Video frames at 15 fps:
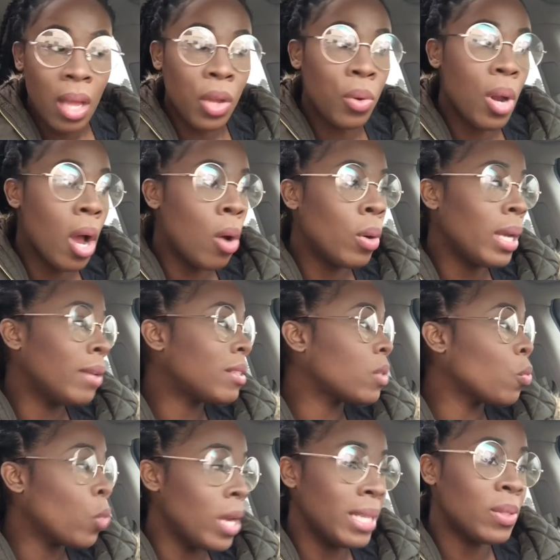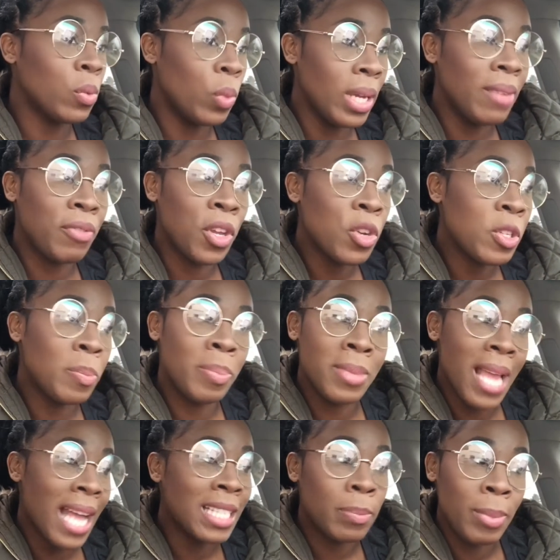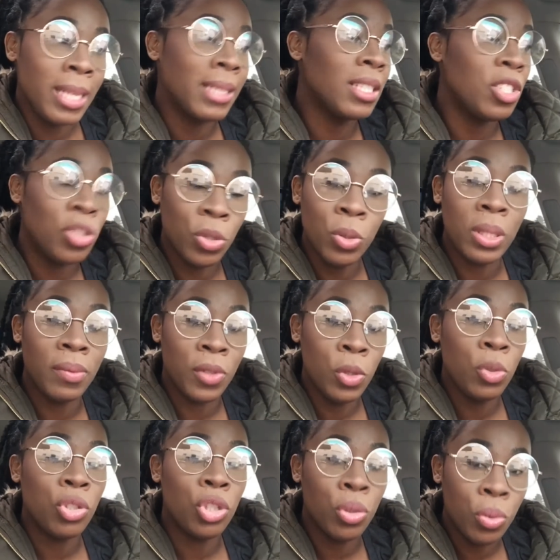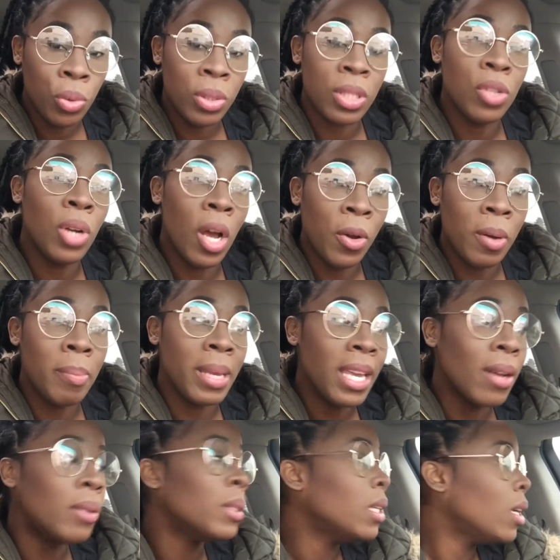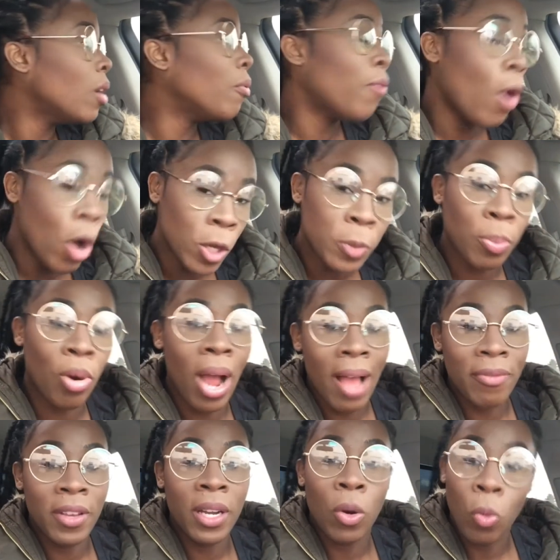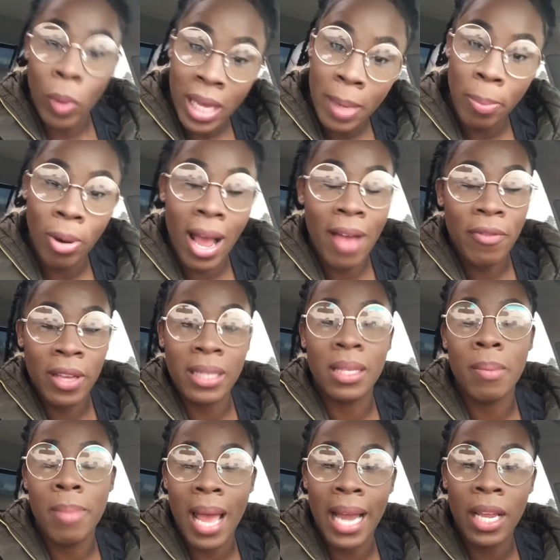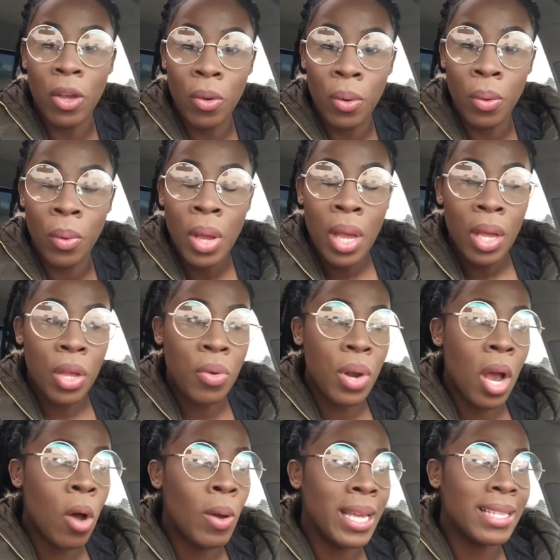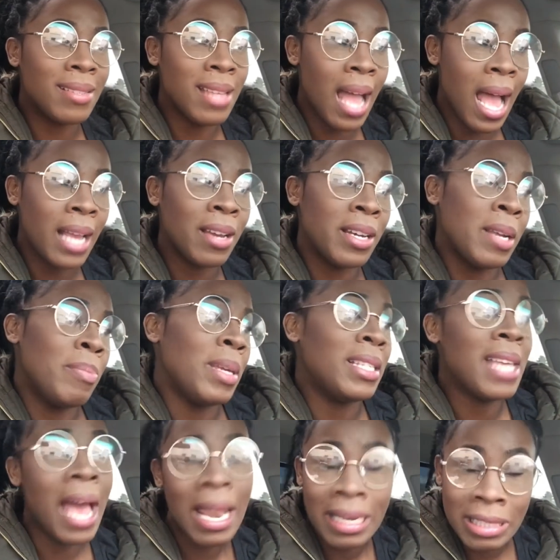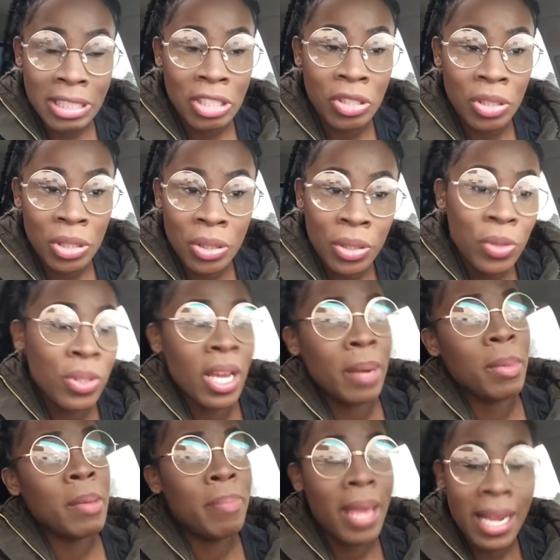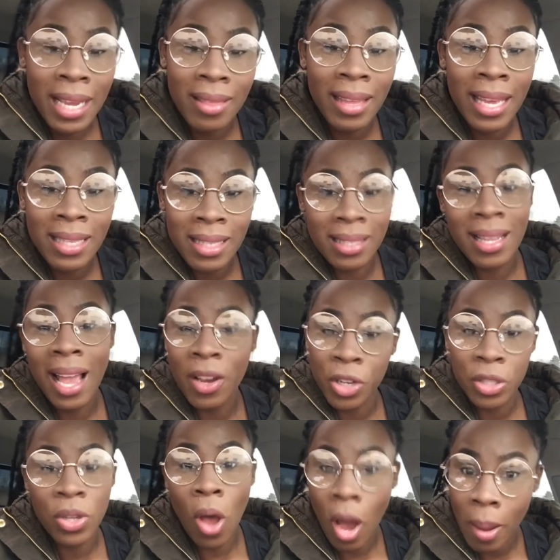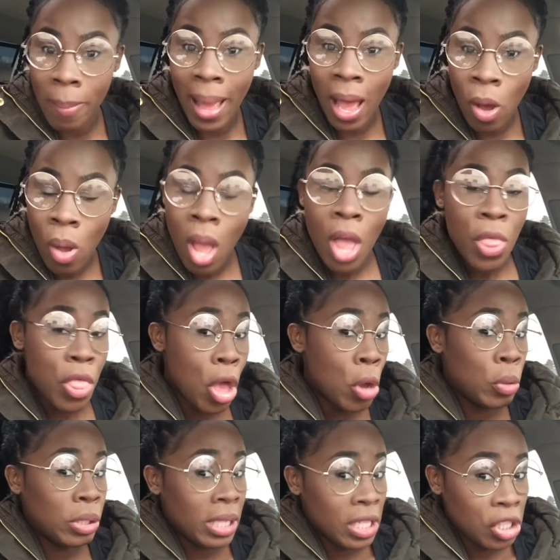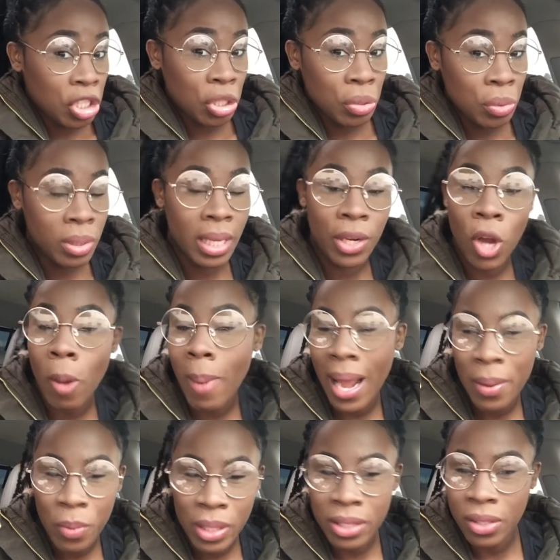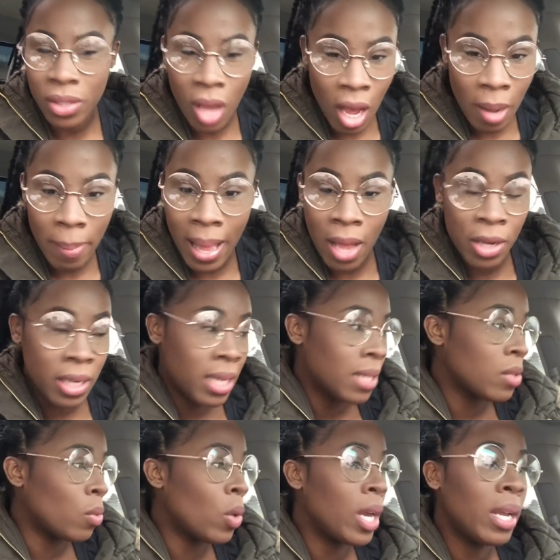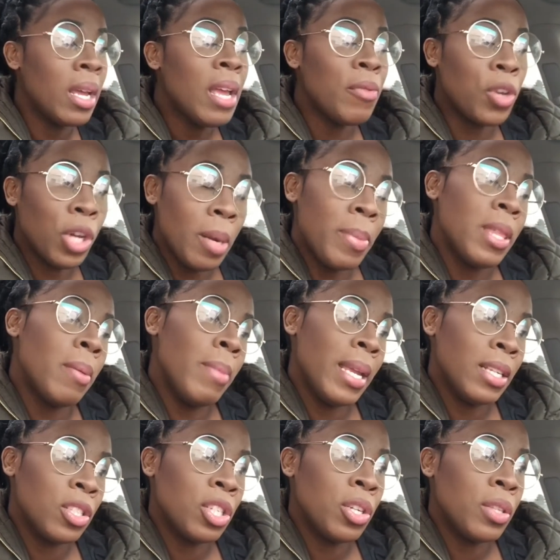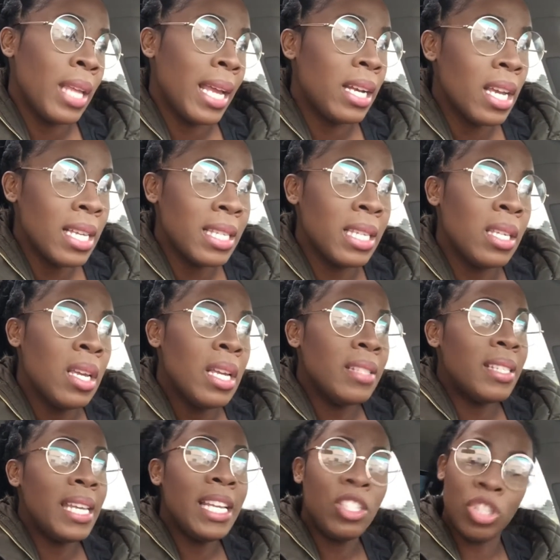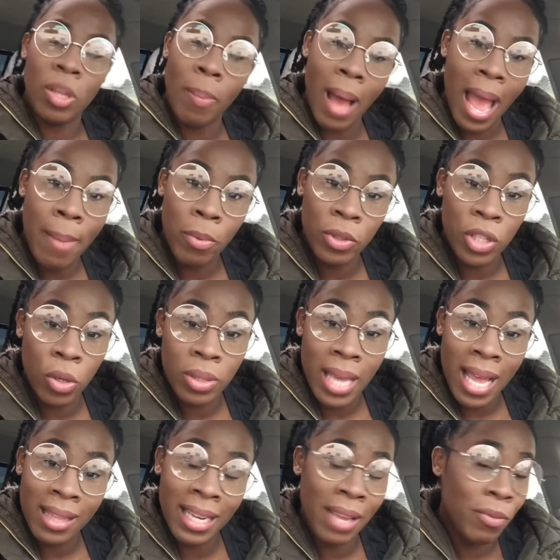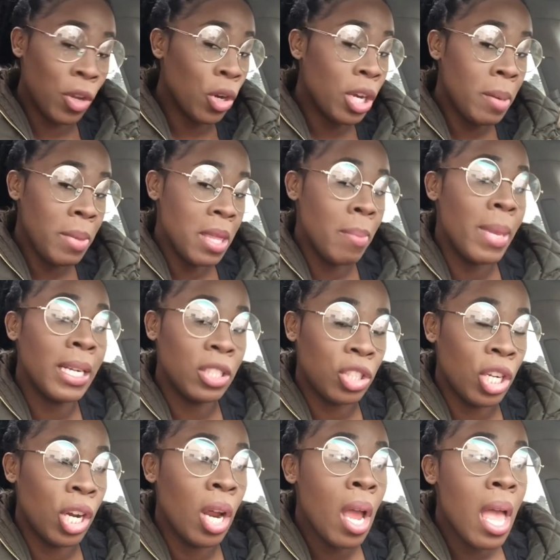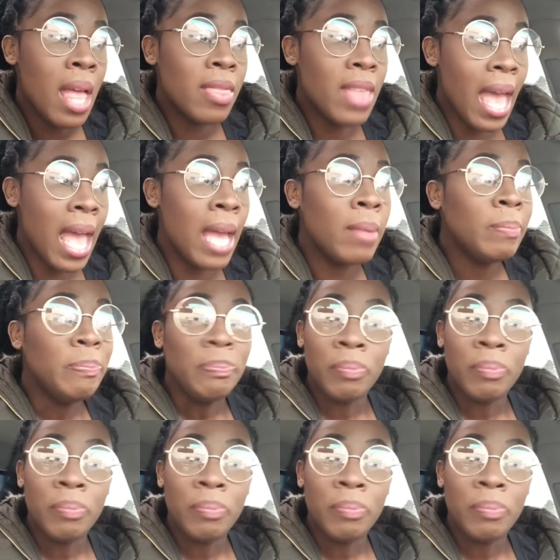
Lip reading: It's if you're not speaking the truth, if you choose, to be a false prophet, a weak prophet, somebody who, is not going to be telling the truth, who's going to be bending things, is not going to talk about those issues that nobody wants to talk about, that doesn't want to, if you're going to be the minister that doesn't teach the Bible in totality, if you're going to be the minister that,